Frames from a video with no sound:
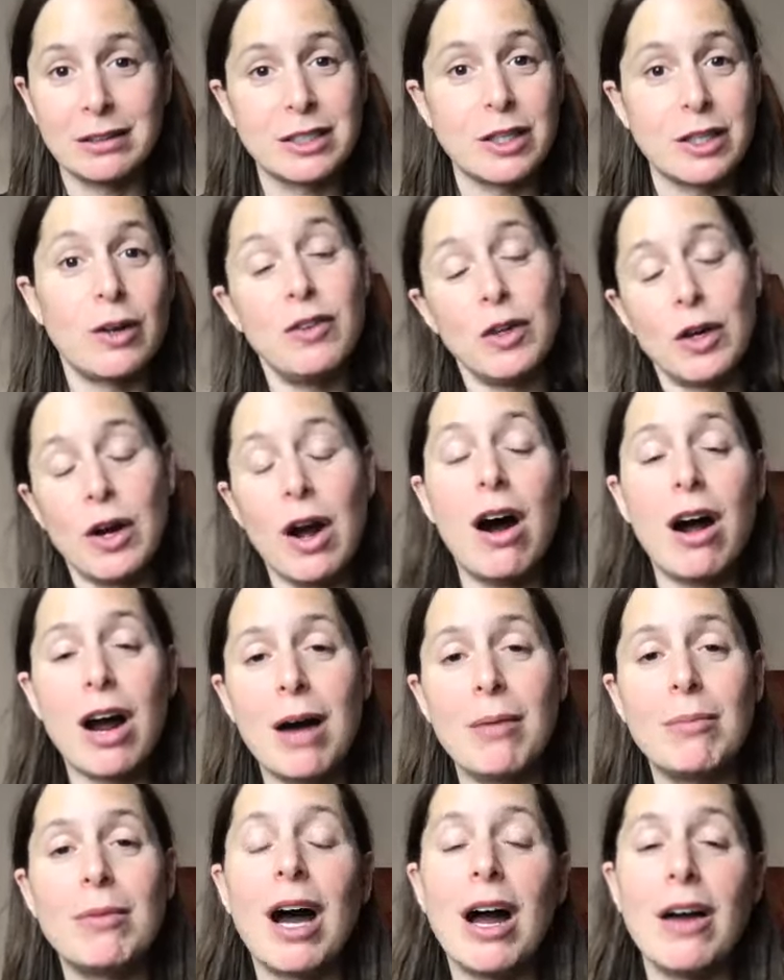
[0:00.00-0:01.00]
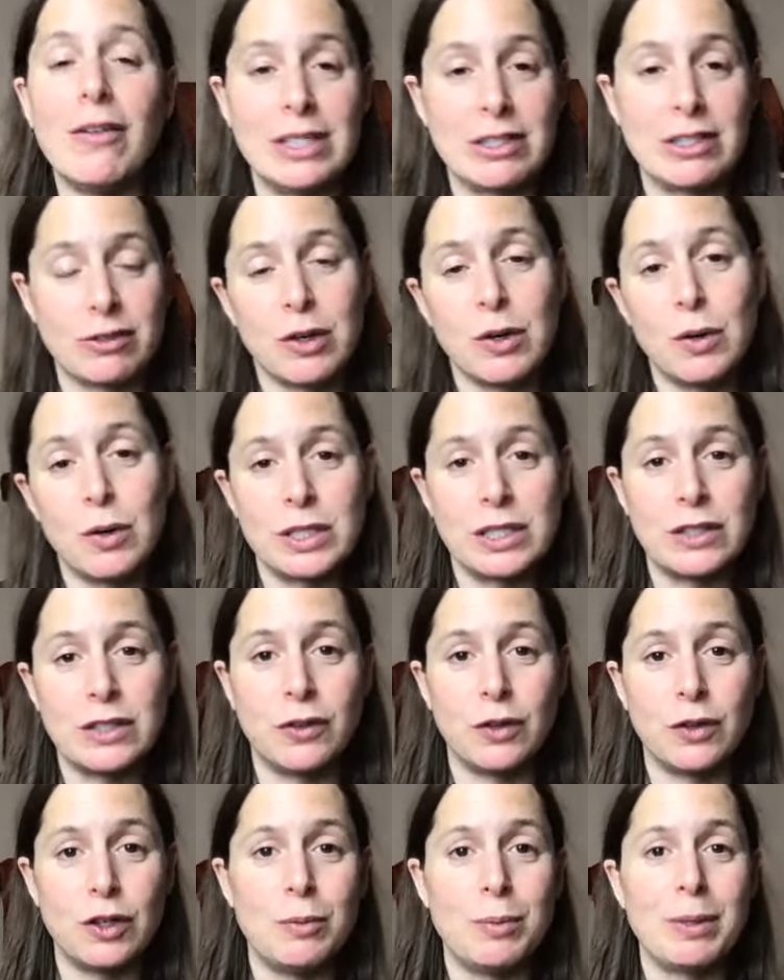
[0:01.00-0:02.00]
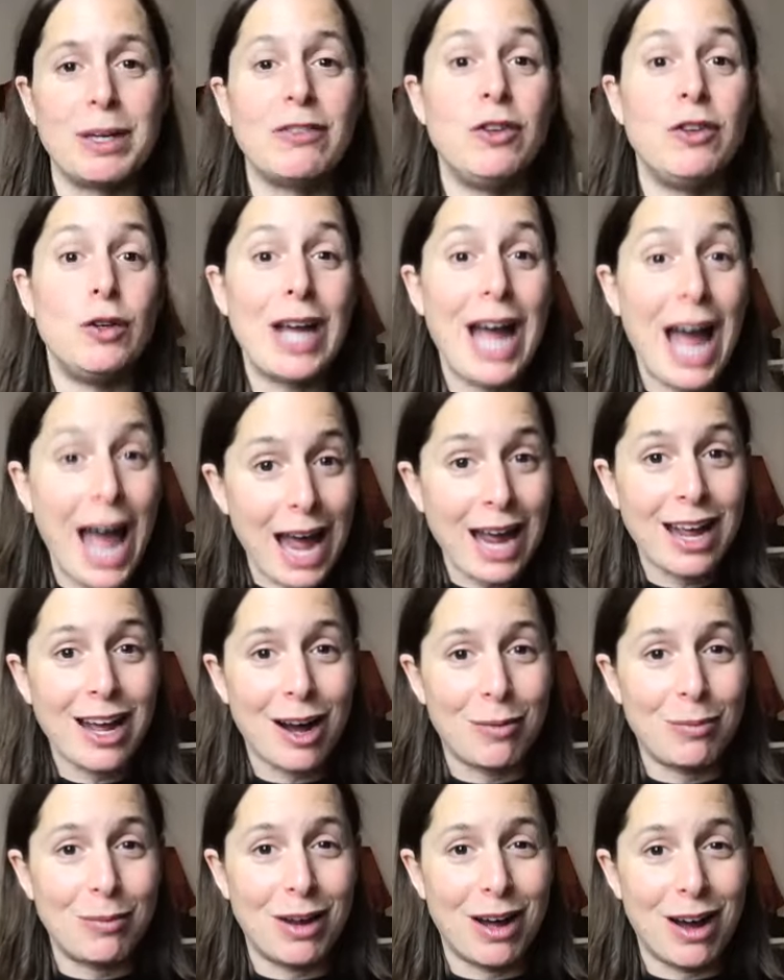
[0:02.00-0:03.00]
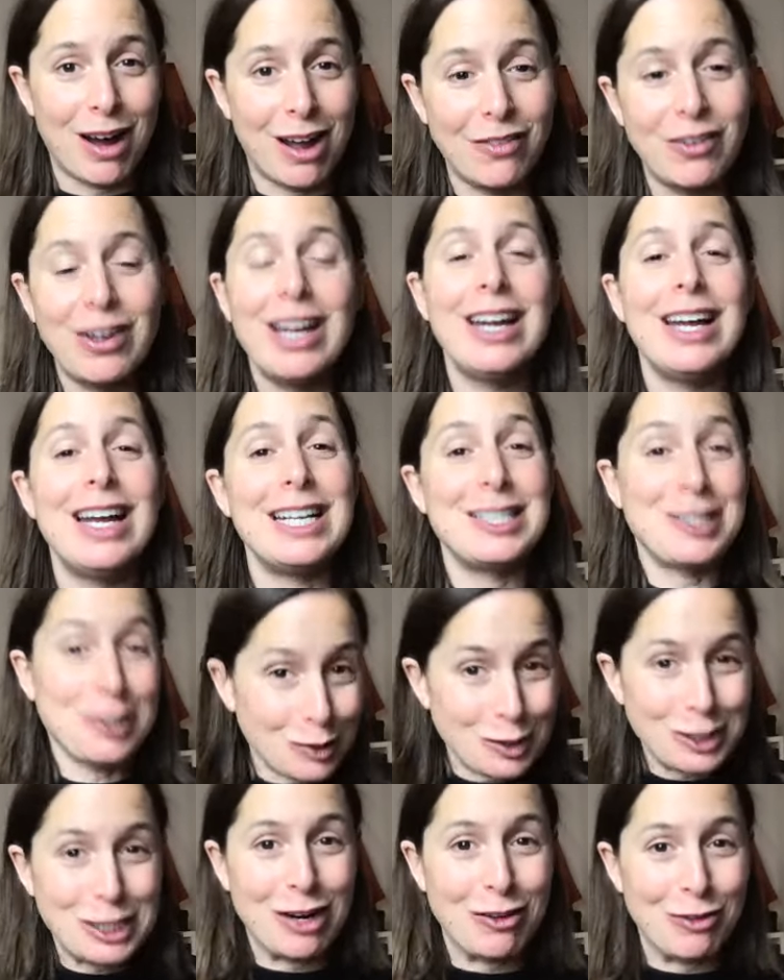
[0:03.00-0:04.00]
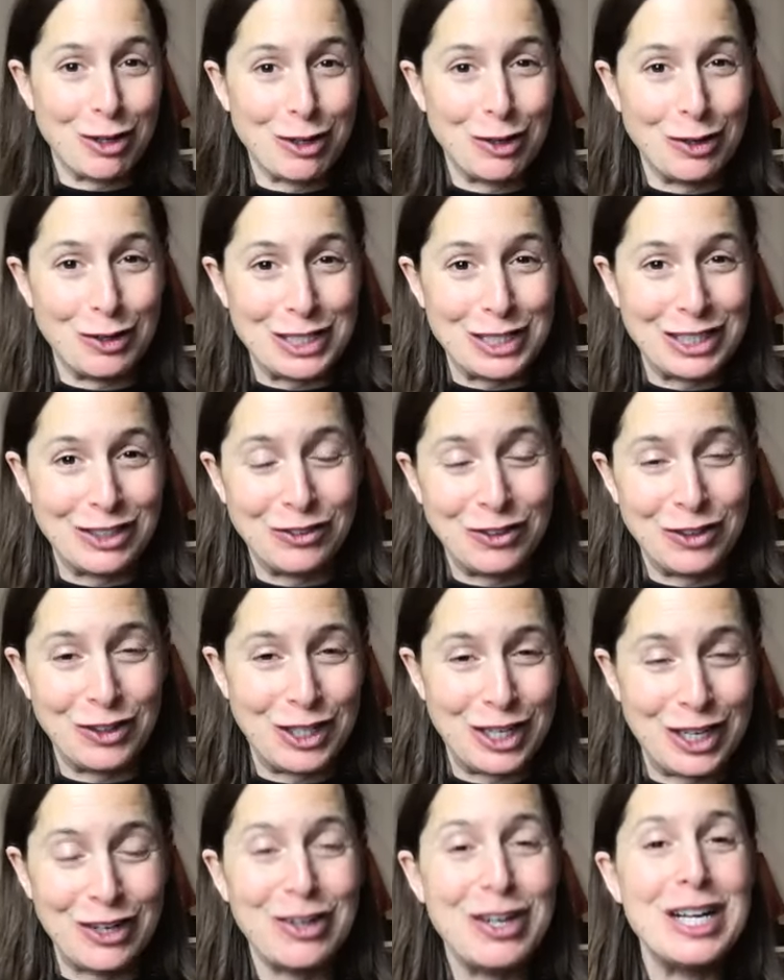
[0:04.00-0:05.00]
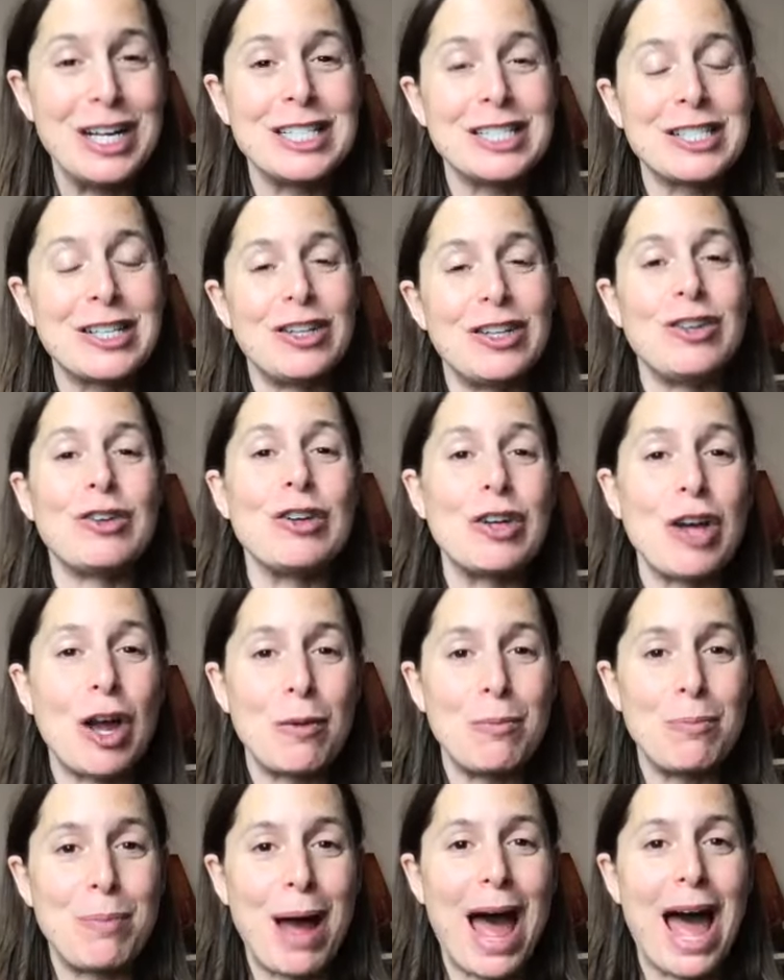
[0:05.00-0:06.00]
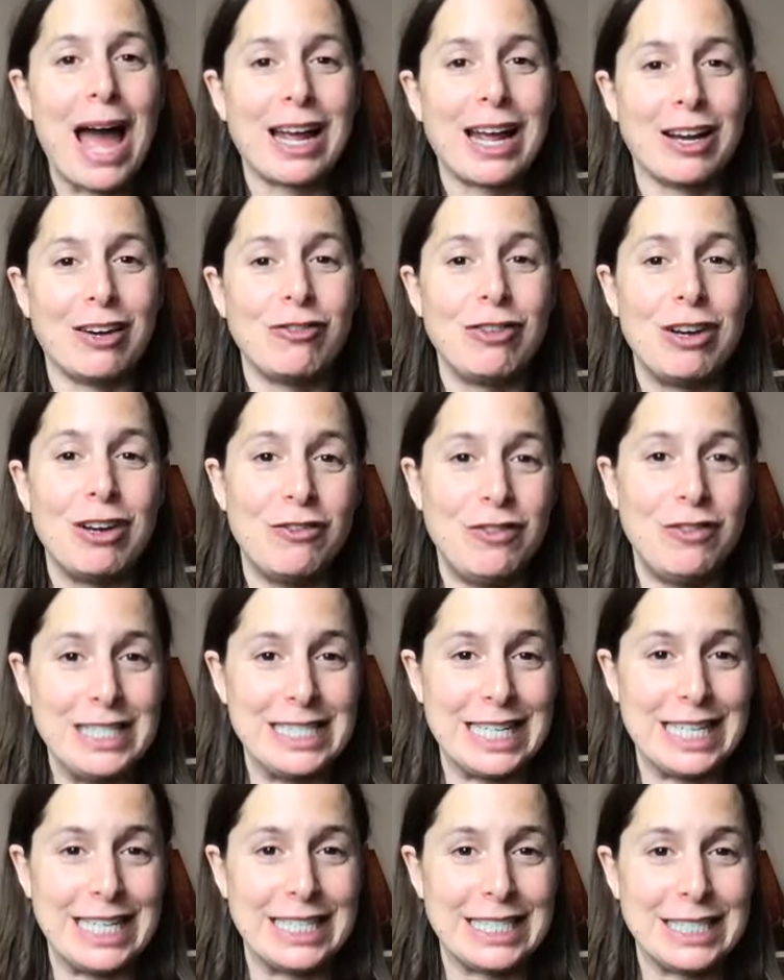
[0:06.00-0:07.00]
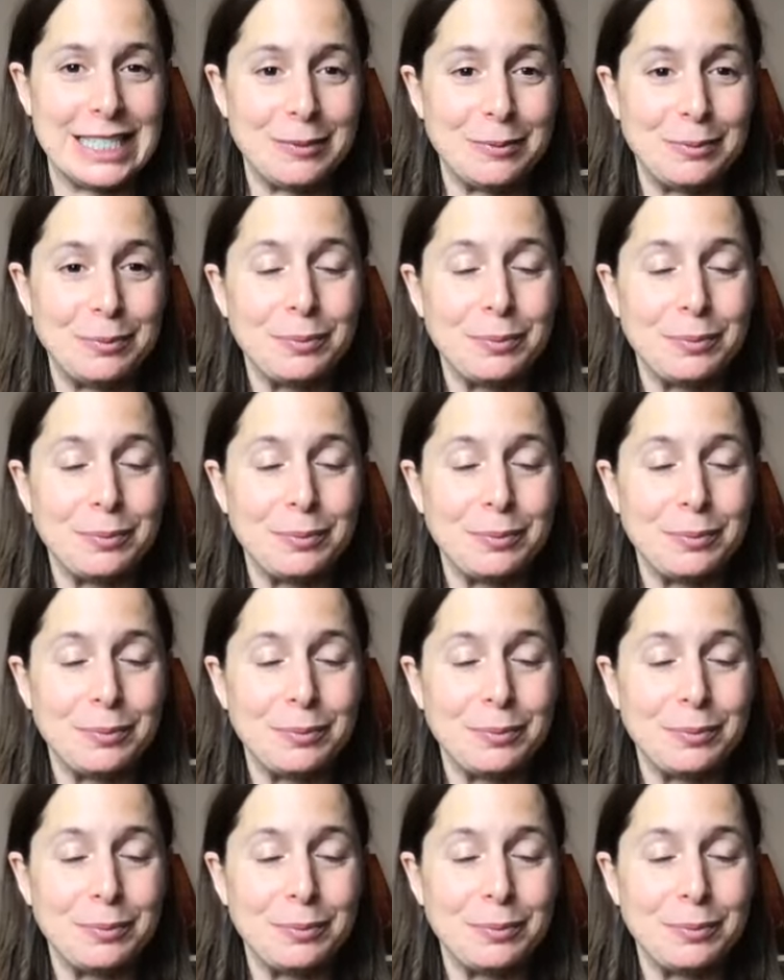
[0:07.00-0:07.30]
So if you can't come live, it's recorded for you, but if you can come live, it's also recorded for you so that you can go back and revisit